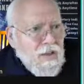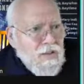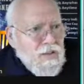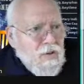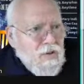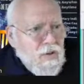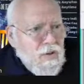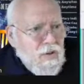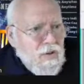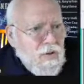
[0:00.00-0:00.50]

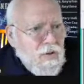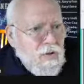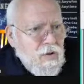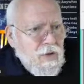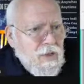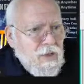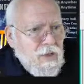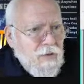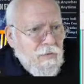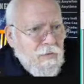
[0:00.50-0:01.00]
So to
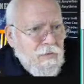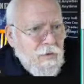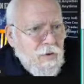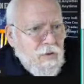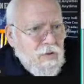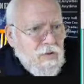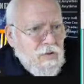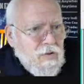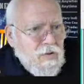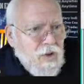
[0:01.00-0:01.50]
look at the
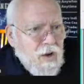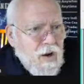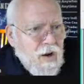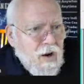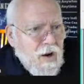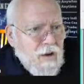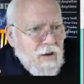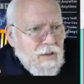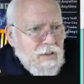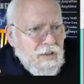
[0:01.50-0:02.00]
full
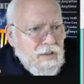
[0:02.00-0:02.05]
chart,